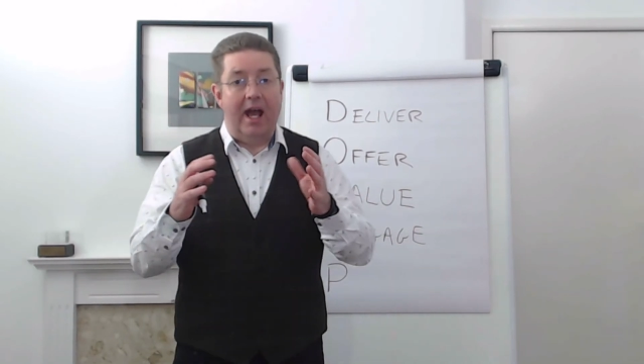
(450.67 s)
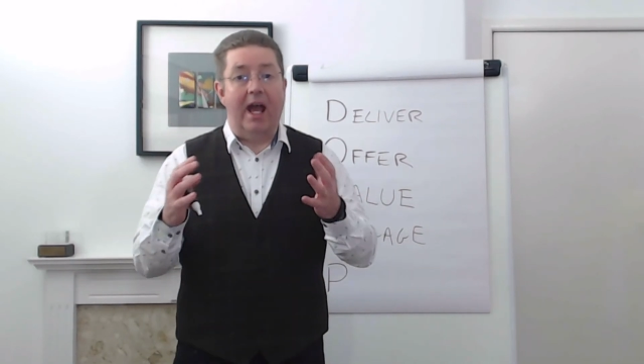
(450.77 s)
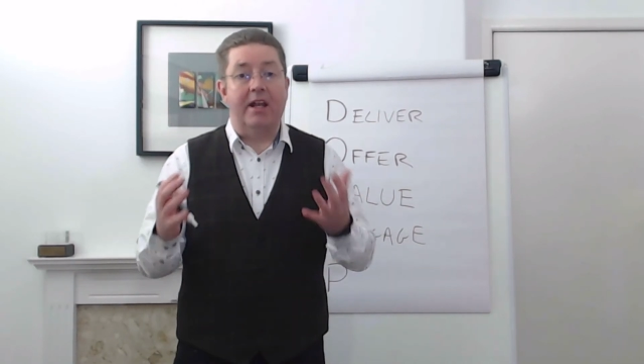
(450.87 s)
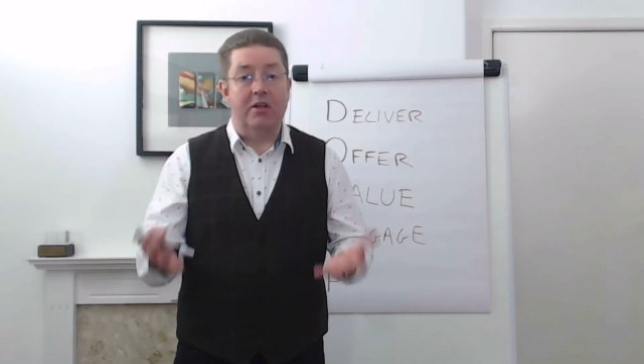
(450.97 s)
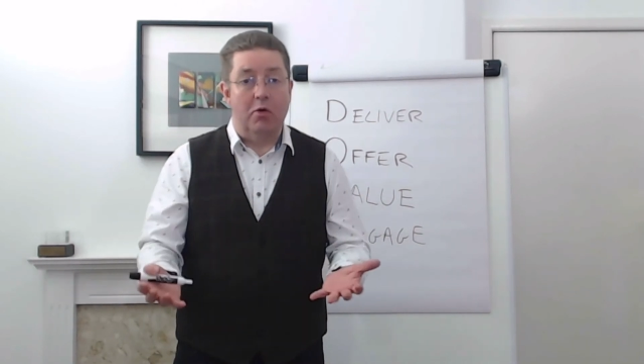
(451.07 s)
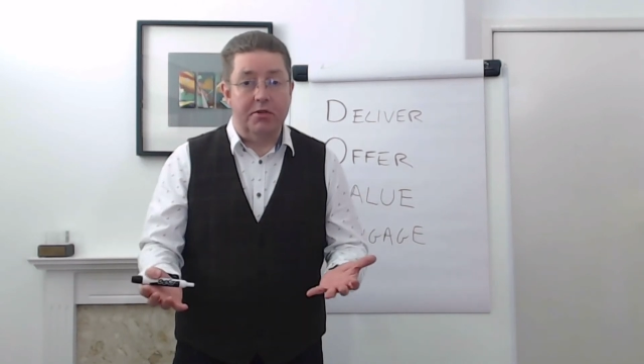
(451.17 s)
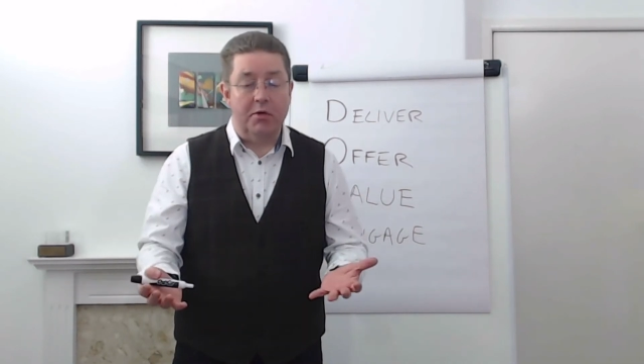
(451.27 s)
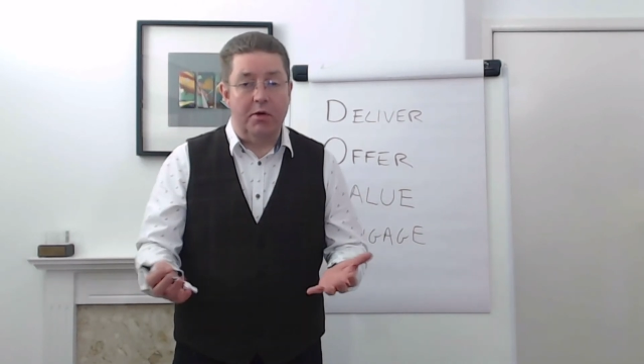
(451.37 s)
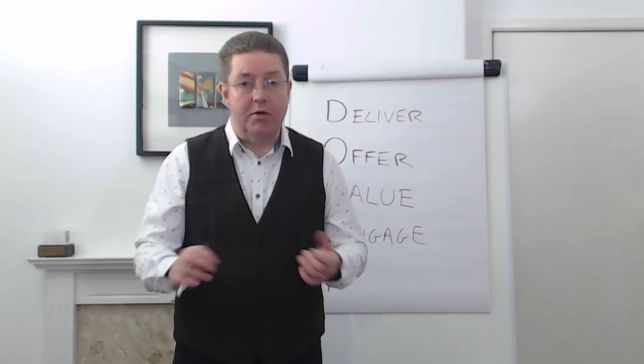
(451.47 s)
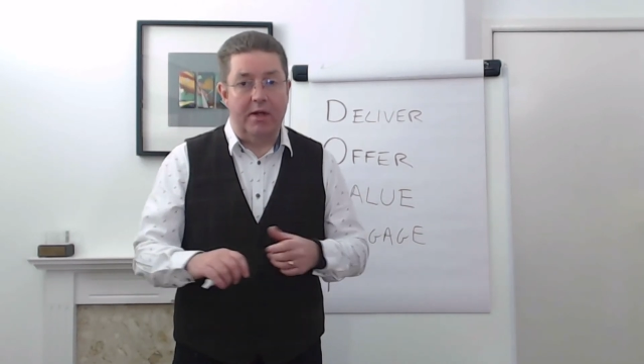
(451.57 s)
And you
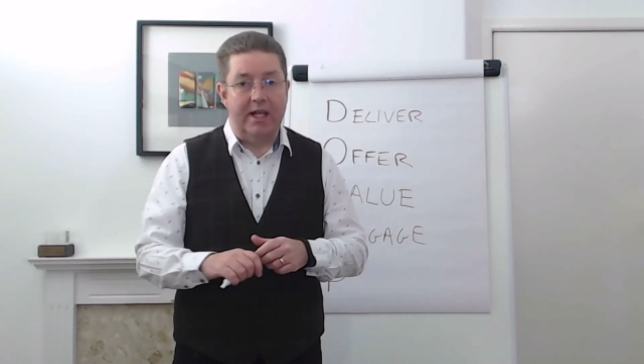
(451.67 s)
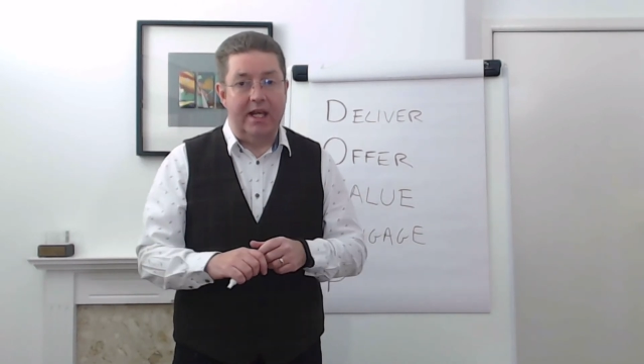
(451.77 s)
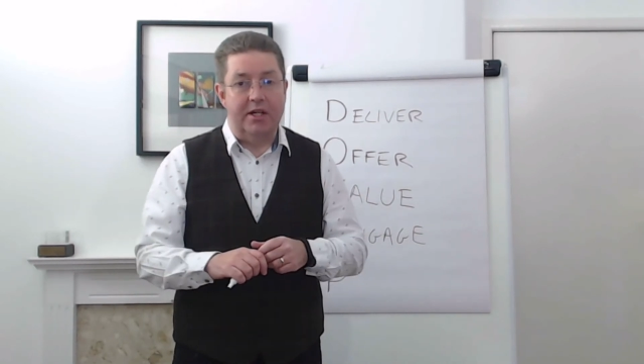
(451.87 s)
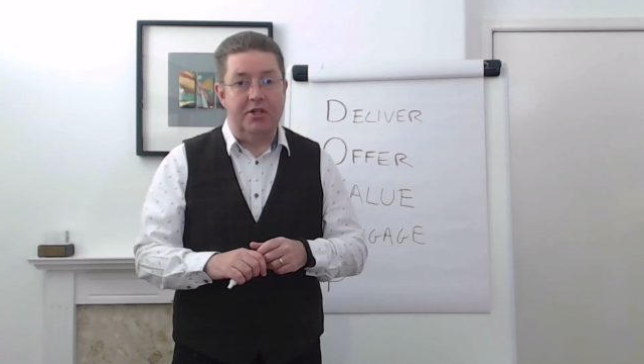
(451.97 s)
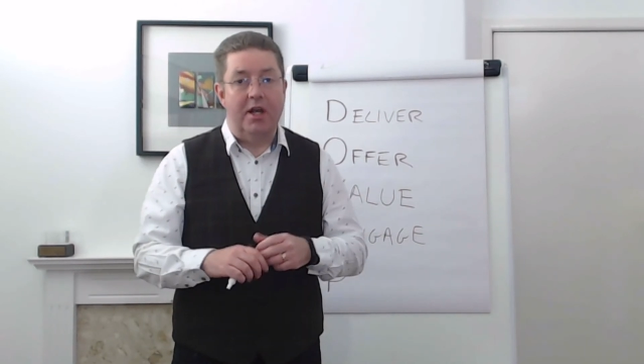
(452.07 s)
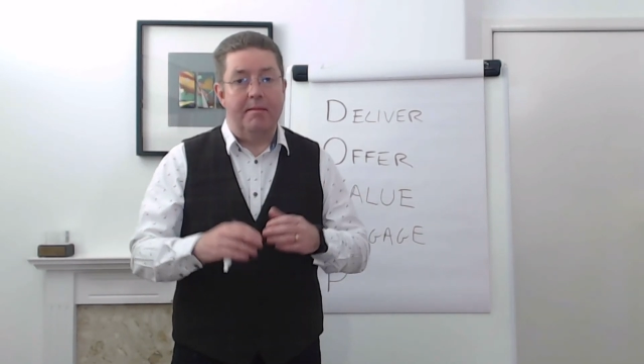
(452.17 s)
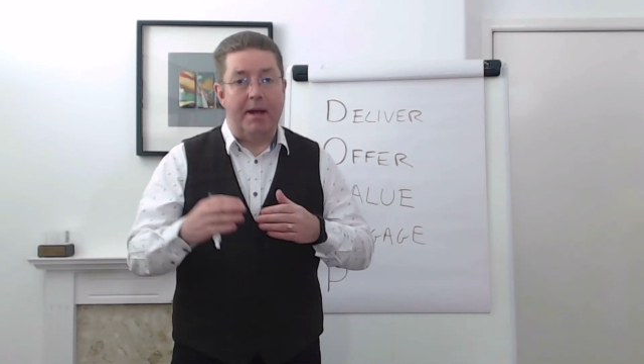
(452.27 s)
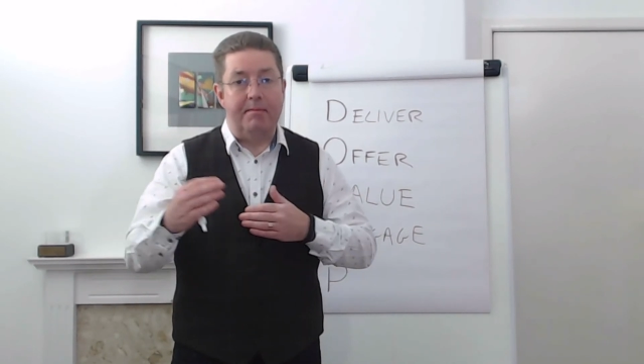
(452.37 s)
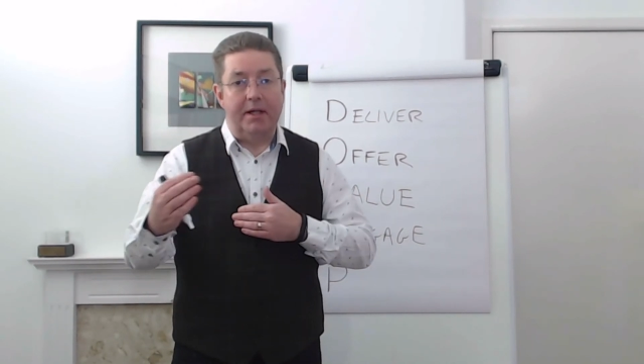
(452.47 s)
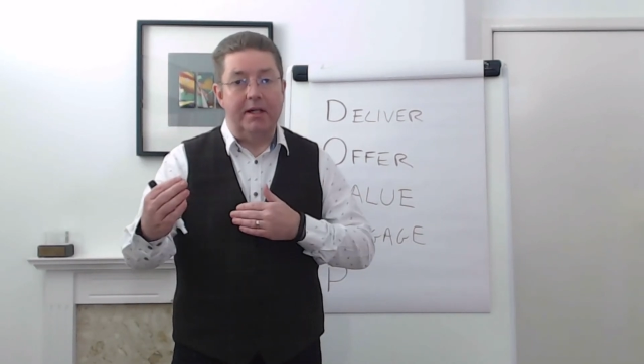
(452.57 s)
also want to engage by
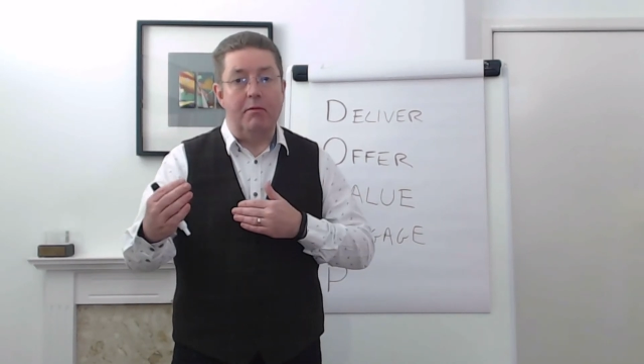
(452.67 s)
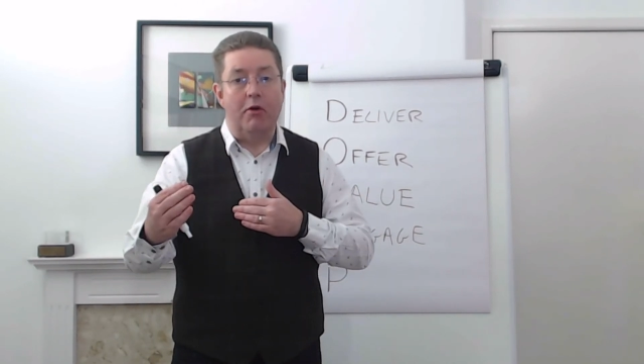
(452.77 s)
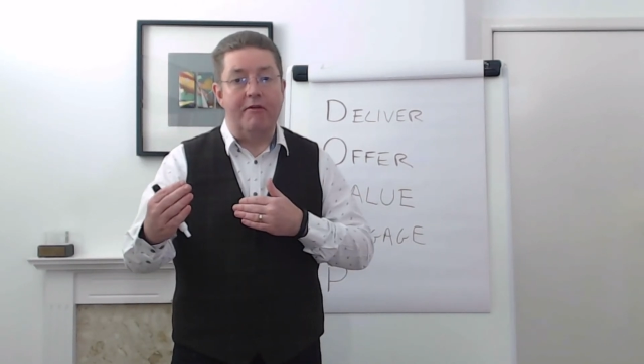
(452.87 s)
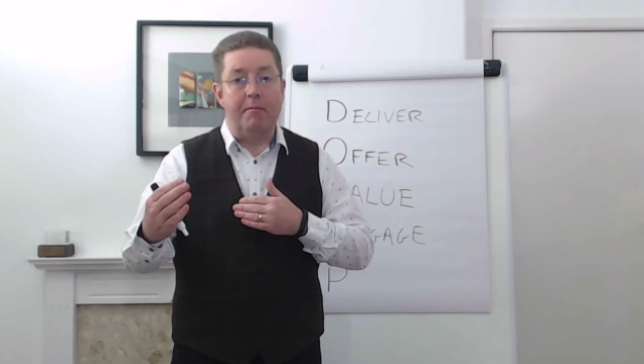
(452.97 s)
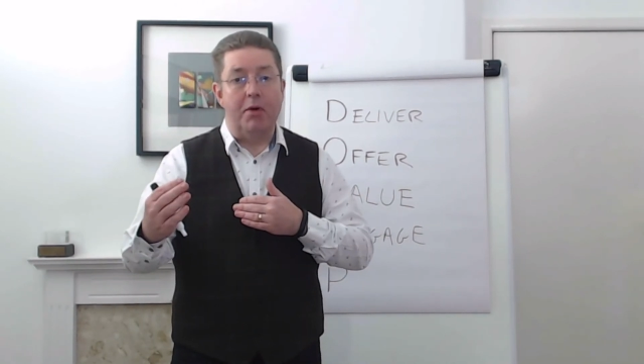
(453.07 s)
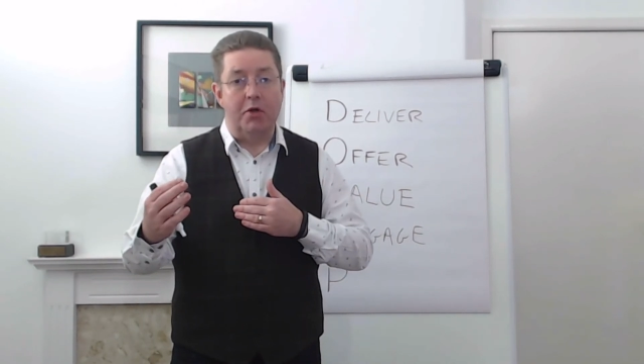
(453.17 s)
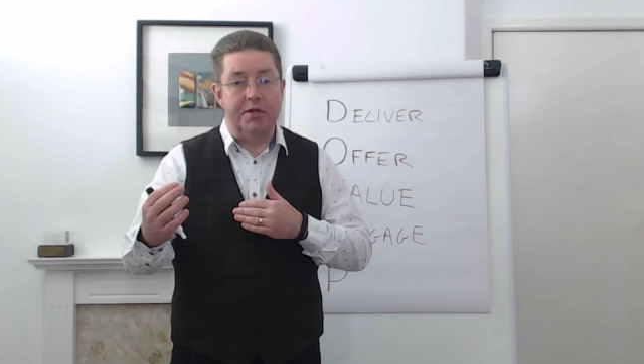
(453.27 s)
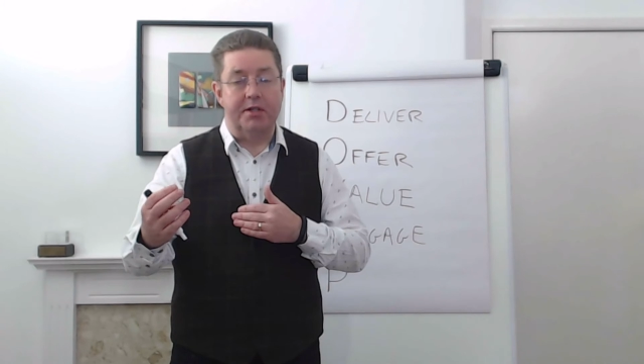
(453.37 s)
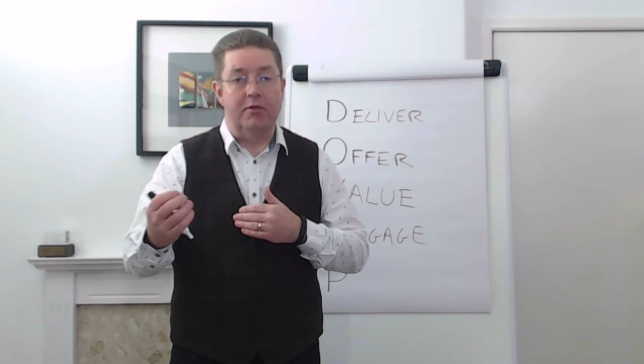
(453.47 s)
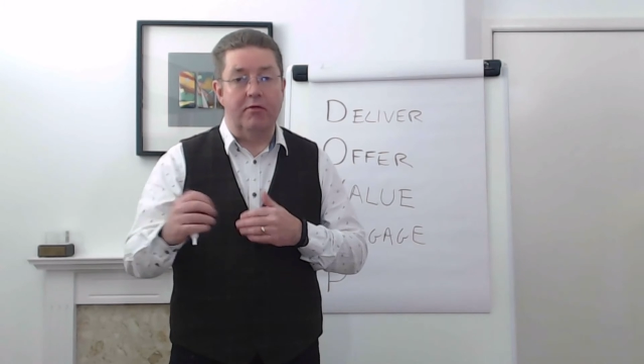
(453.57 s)
building more of a
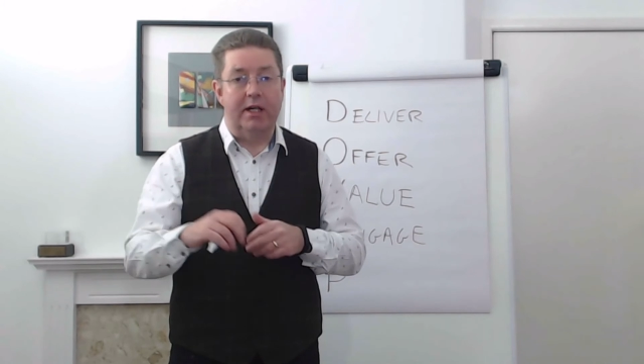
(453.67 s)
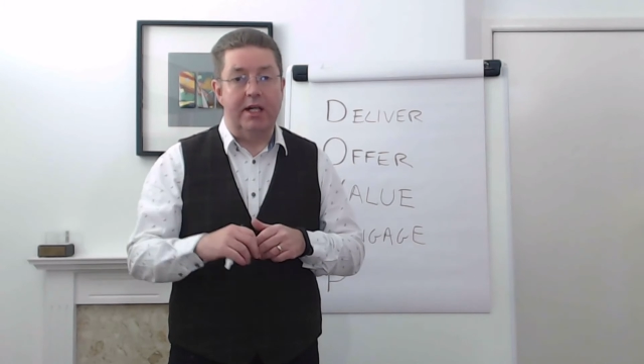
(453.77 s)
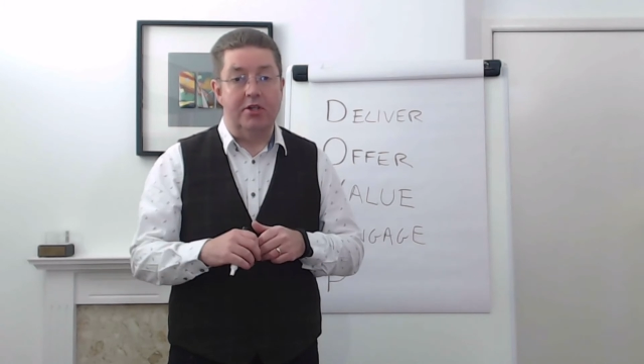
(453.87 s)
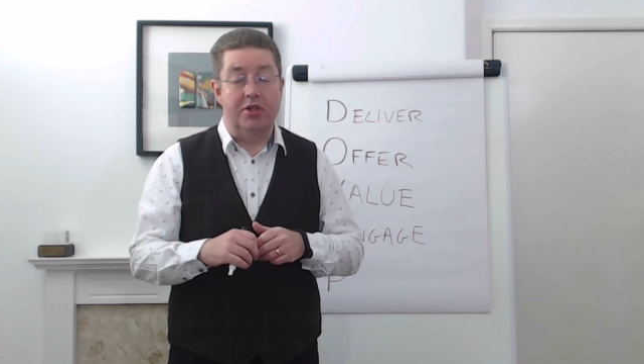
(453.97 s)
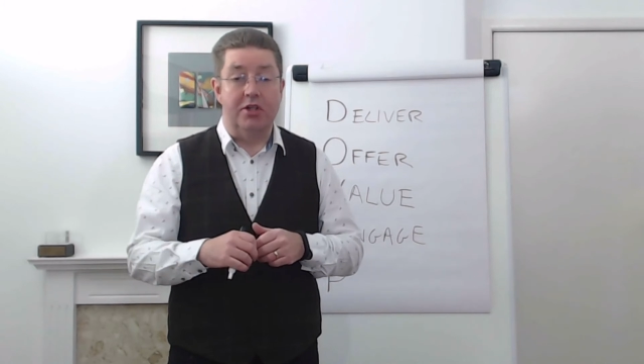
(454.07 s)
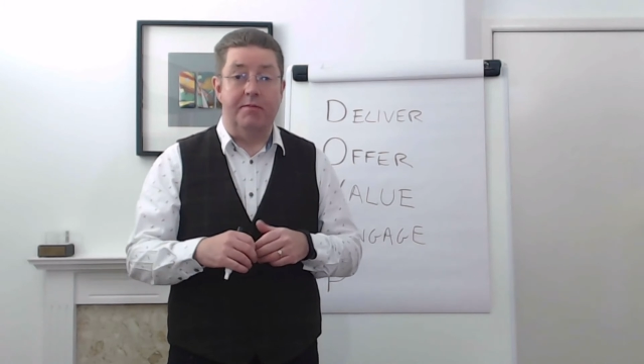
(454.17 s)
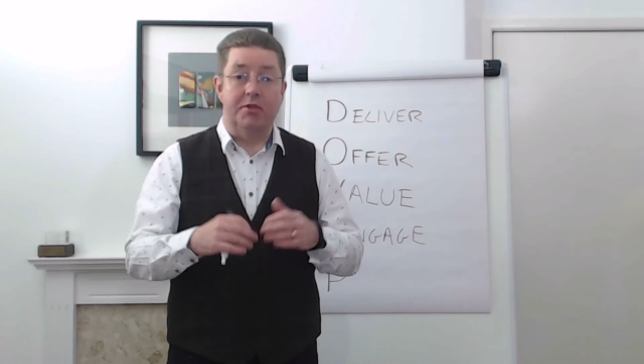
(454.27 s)
personal relationship.